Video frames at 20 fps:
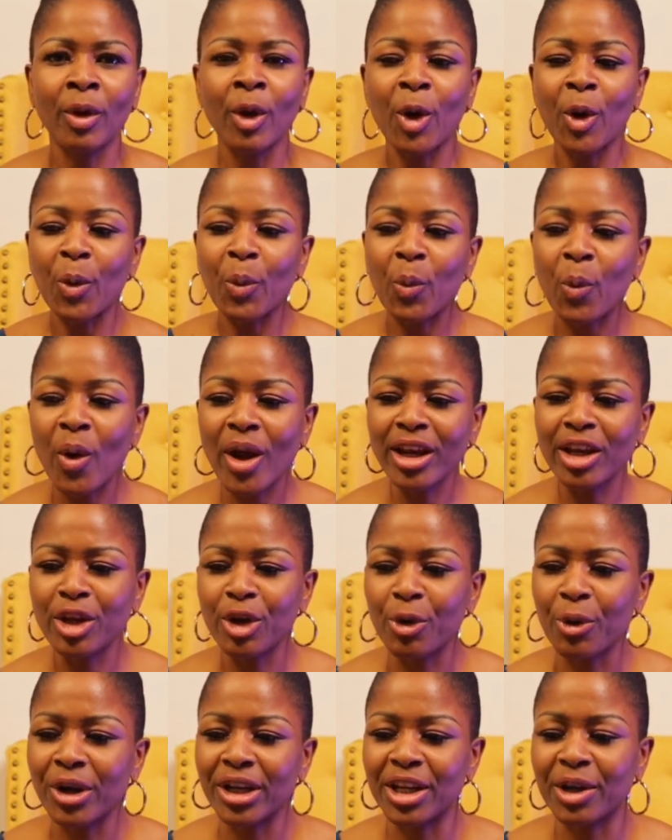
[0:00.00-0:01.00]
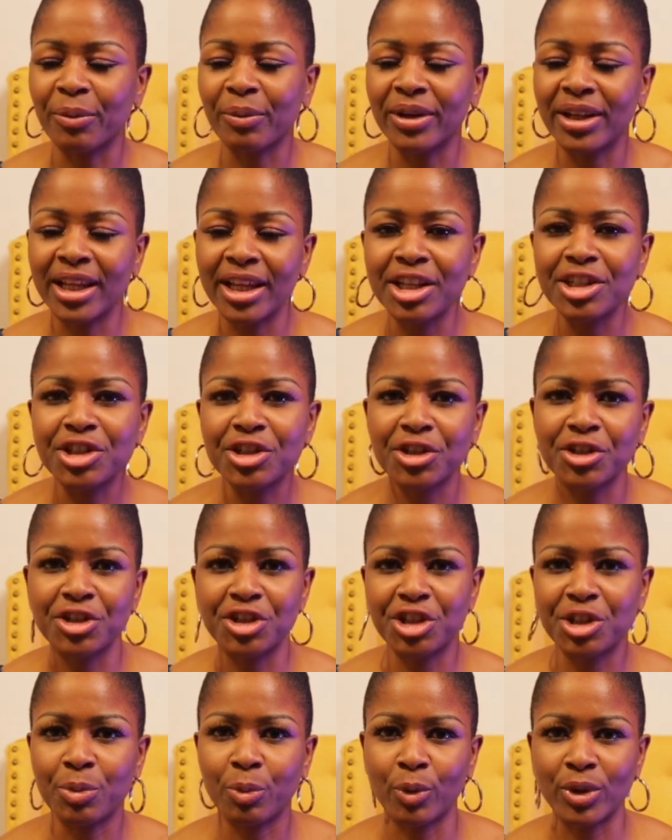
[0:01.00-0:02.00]
When you're in a
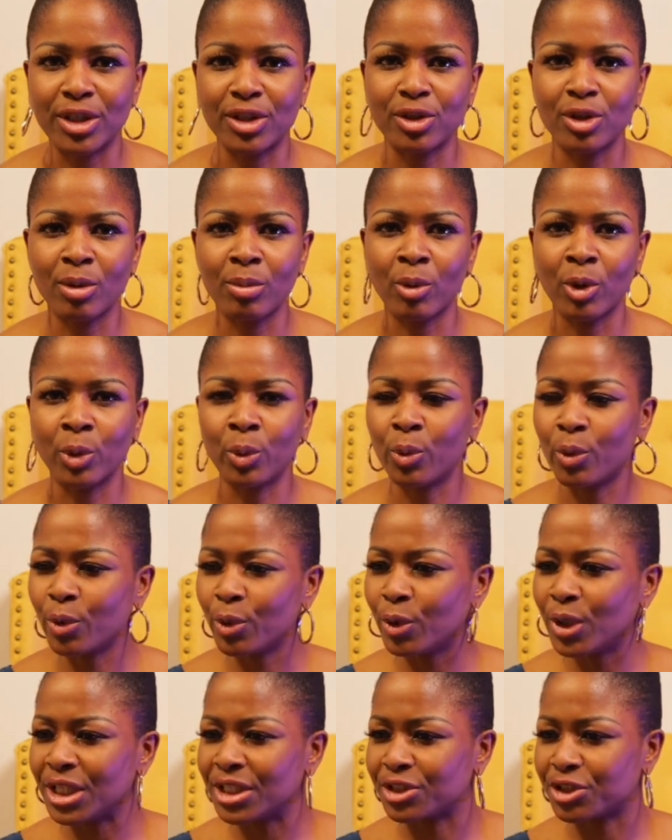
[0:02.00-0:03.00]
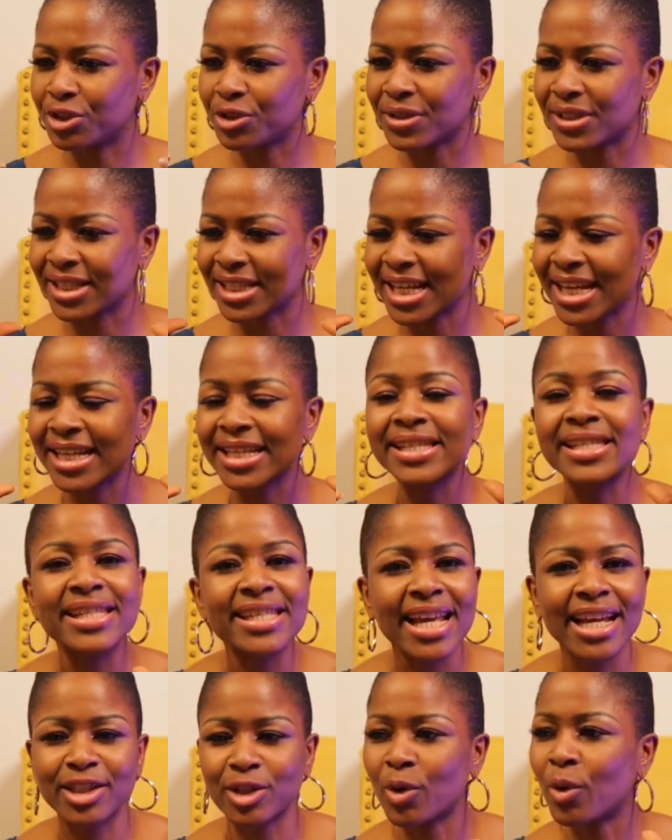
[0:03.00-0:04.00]
relationship with someone who is just set
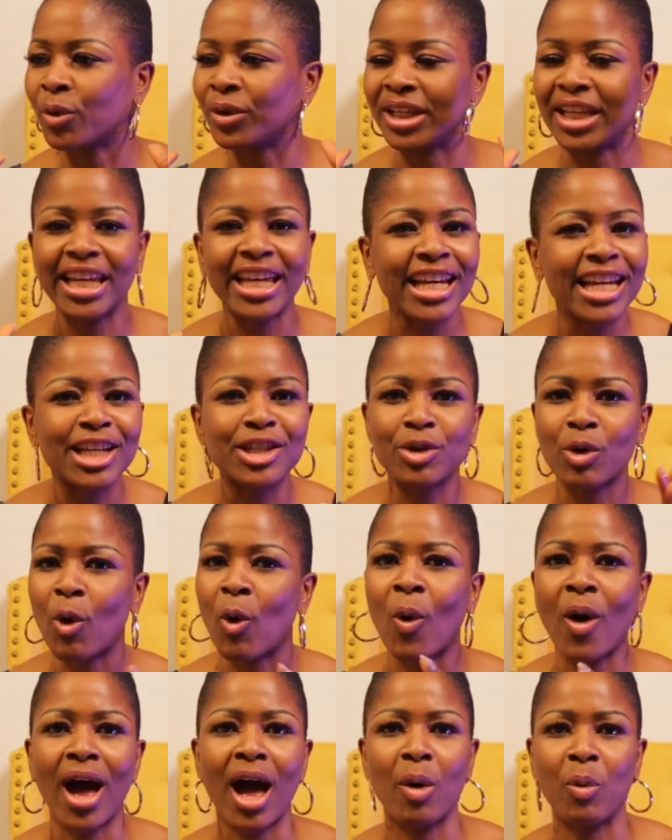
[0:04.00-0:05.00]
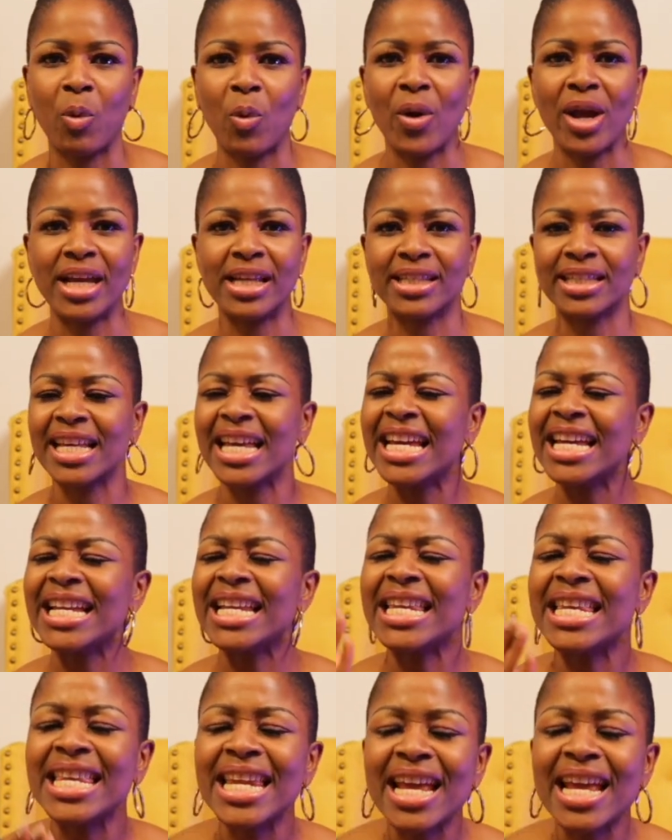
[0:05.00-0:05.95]
on his or her ways, never